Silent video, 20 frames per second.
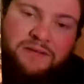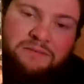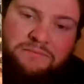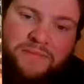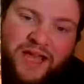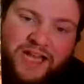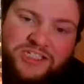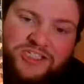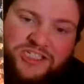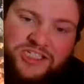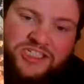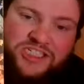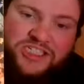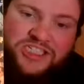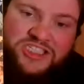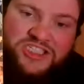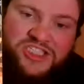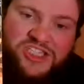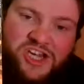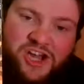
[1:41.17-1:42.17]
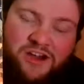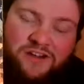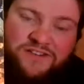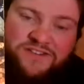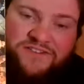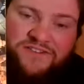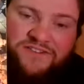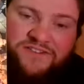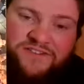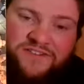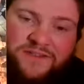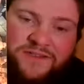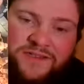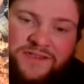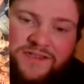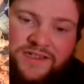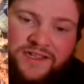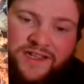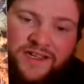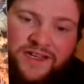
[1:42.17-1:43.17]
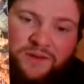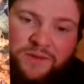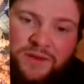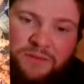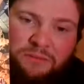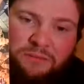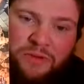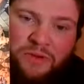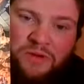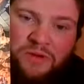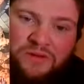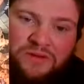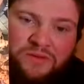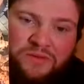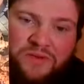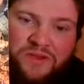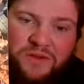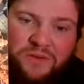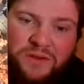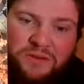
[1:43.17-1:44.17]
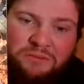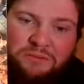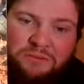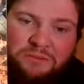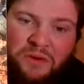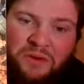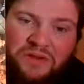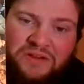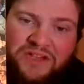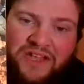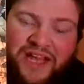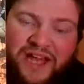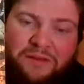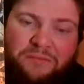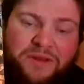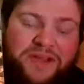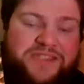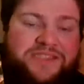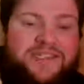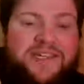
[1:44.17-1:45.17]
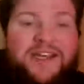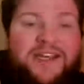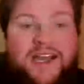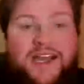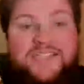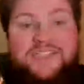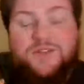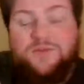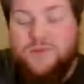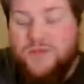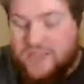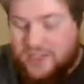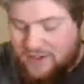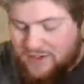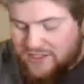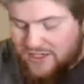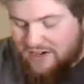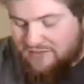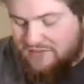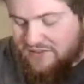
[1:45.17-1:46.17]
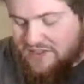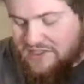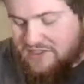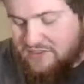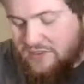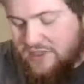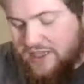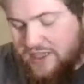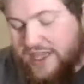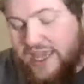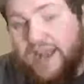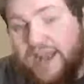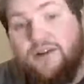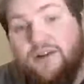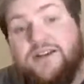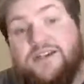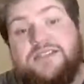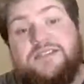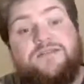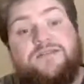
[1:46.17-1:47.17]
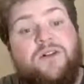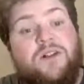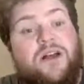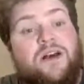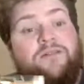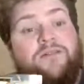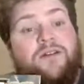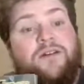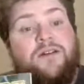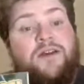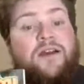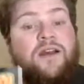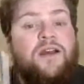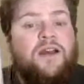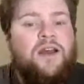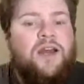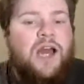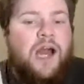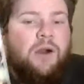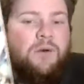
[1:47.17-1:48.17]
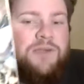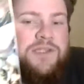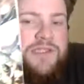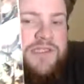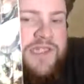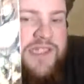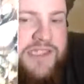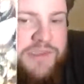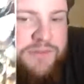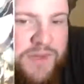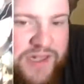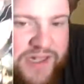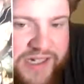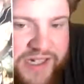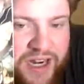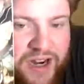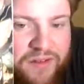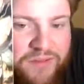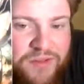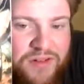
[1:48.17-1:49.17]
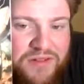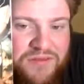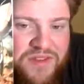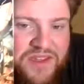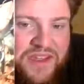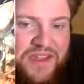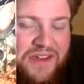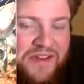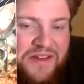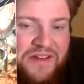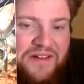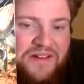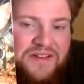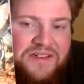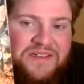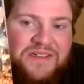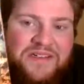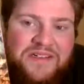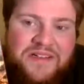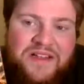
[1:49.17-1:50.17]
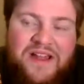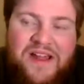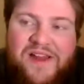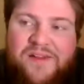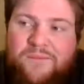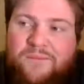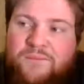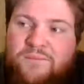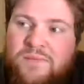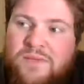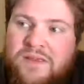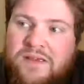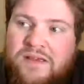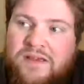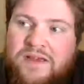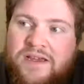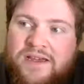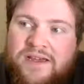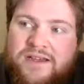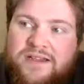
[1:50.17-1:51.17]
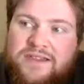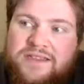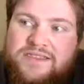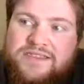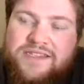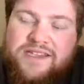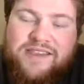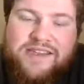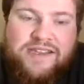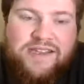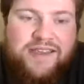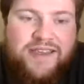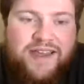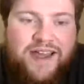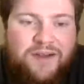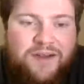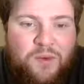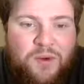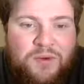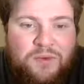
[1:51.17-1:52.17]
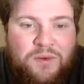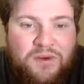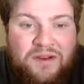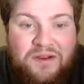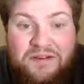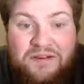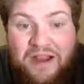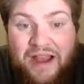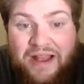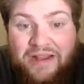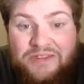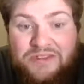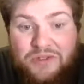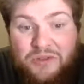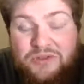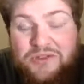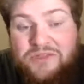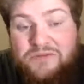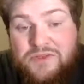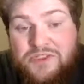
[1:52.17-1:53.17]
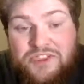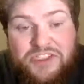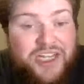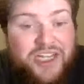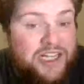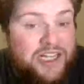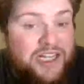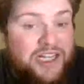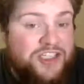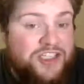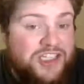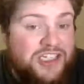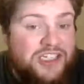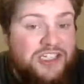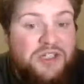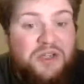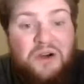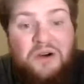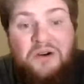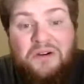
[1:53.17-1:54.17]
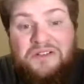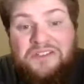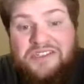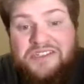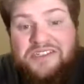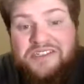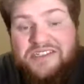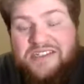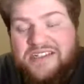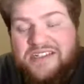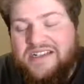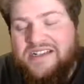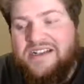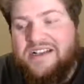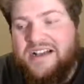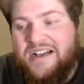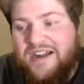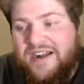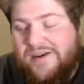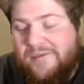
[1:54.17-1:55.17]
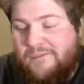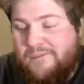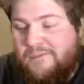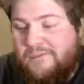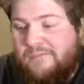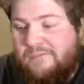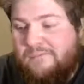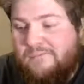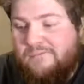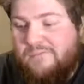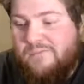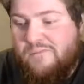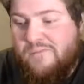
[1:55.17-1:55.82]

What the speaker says: magic stuff in a wee pot with a wee bottle cap. It's a really good cover. It's a really characterful cover. I wouldn't say it's my cover of the year, because I think that one where Hal Jordan was challenging God came